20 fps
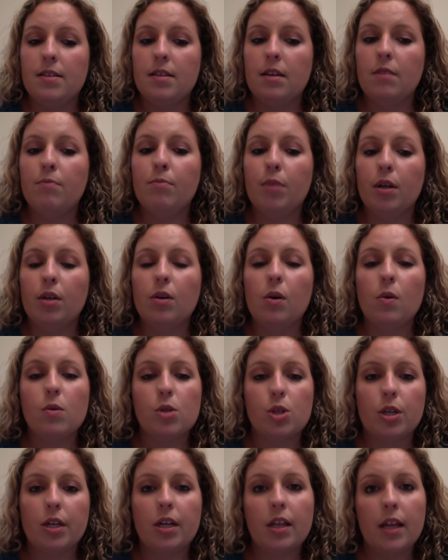of blood
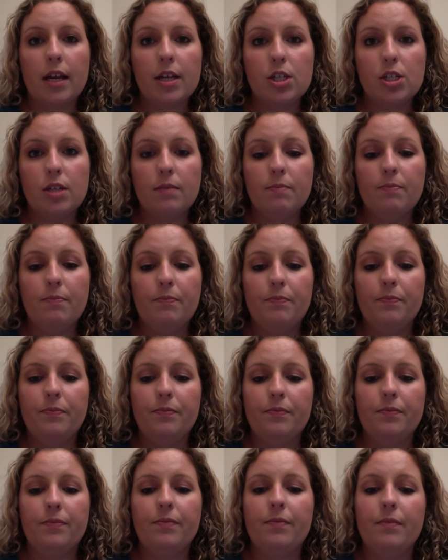culture collection.
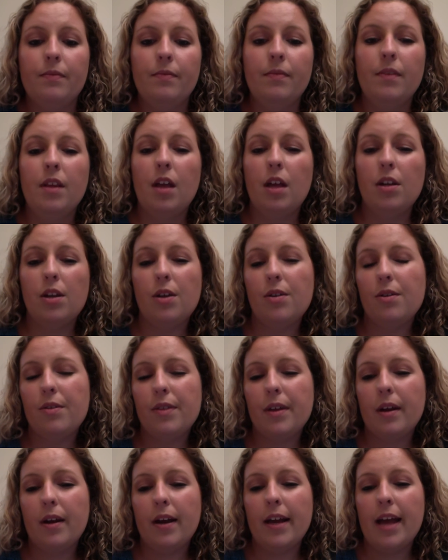Another
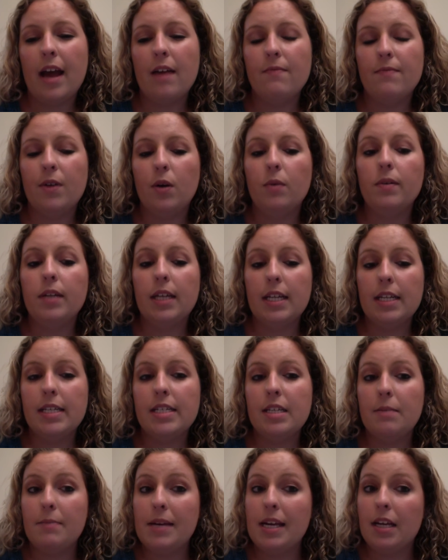theory I felt needed
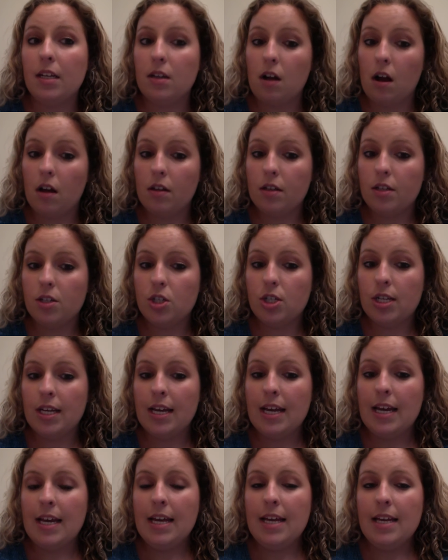to be acknowledged
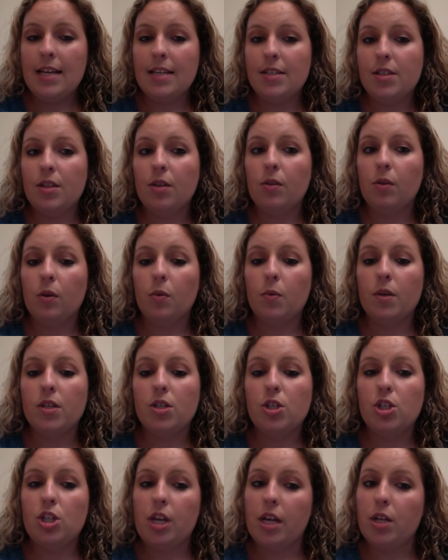is the
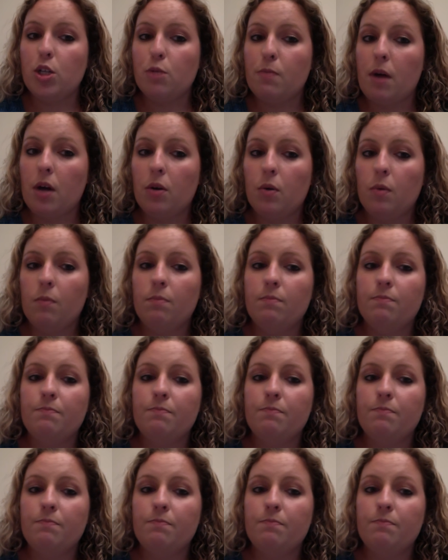Lewin's change model.